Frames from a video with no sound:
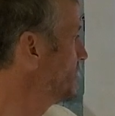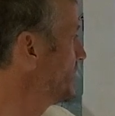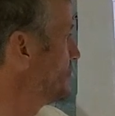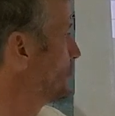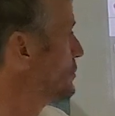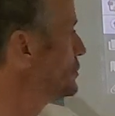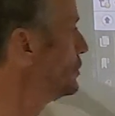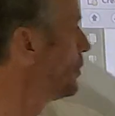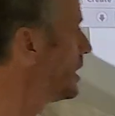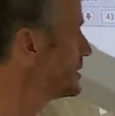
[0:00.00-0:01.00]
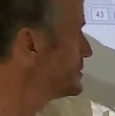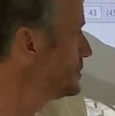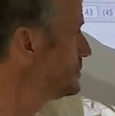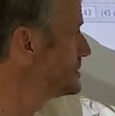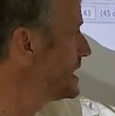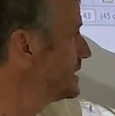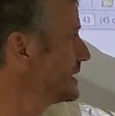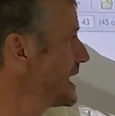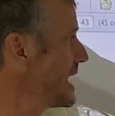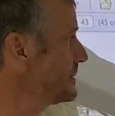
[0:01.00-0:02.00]
saying, "Do you want to take a
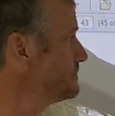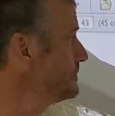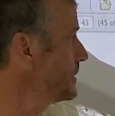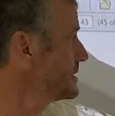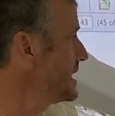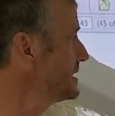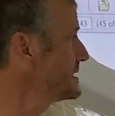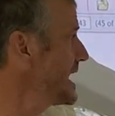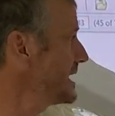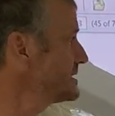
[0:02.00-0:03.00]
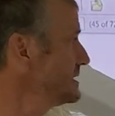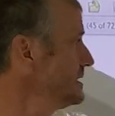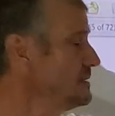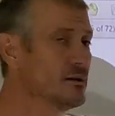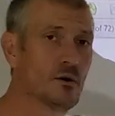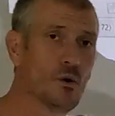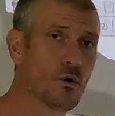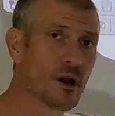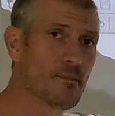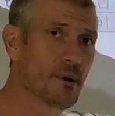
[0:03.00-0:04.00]
cab, or take a taxi
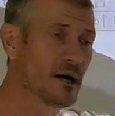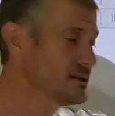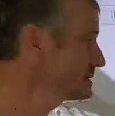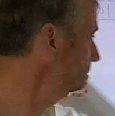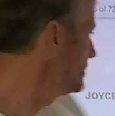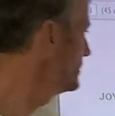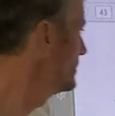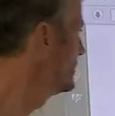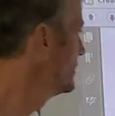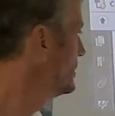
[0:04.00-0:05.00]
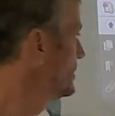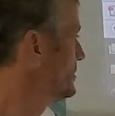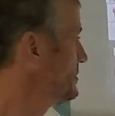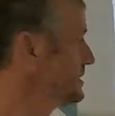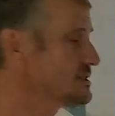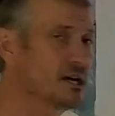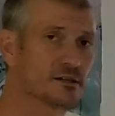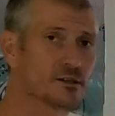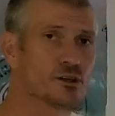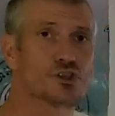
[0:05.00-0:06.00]
or a bus?" She
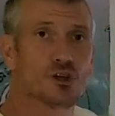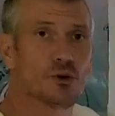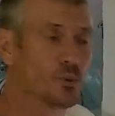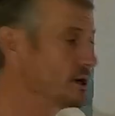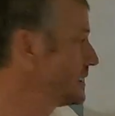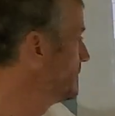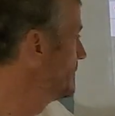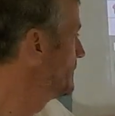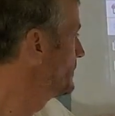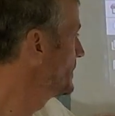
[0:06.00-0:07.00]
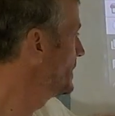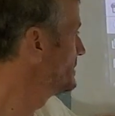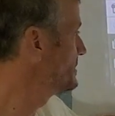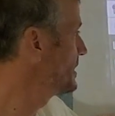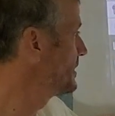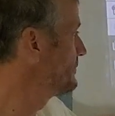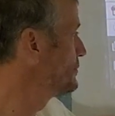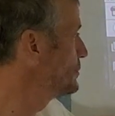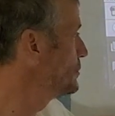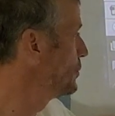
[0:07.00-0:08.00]
says, "Should we?" instead of,
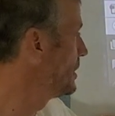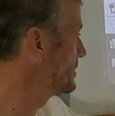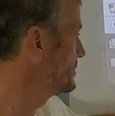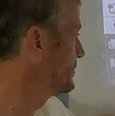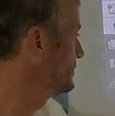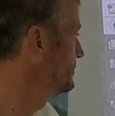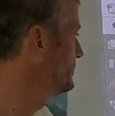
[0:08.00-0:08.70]
"Do you want to?"